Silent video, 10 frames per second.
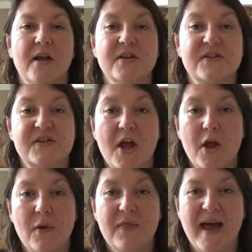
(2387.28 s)

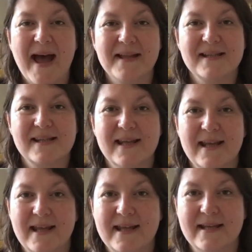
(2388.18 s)
So that
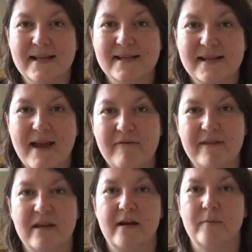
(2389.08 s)
is
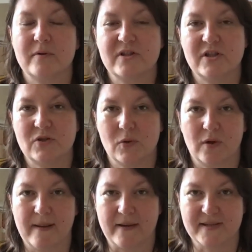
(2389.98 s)
everything I wanted to talk
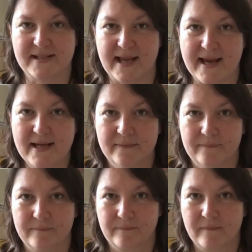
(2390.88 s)
about today.
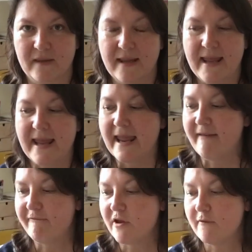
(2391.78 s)

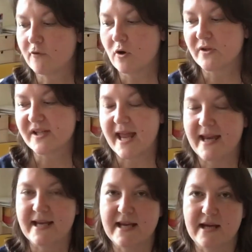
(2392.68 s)
If you've got
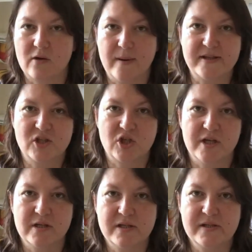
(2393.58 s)
any
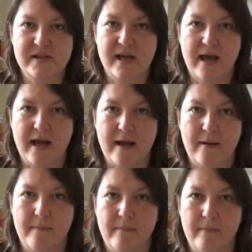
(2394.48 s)
questions,
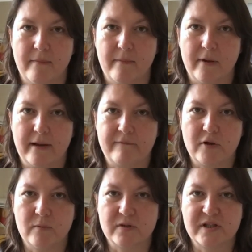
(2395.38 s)
if
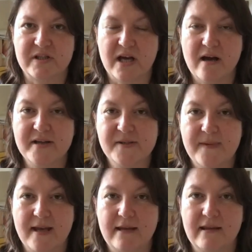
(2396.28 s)
you wanted to ask
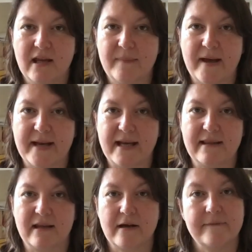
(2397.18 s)
me anything about
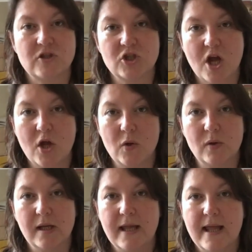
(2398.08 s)
anything I've
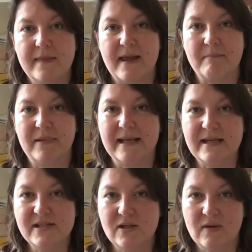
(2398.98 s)
shown, then
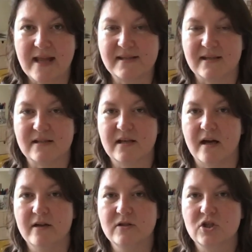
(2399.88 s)
please do get in
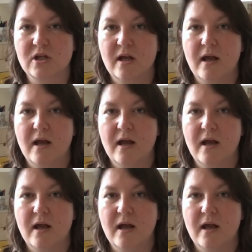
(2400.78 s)
touch.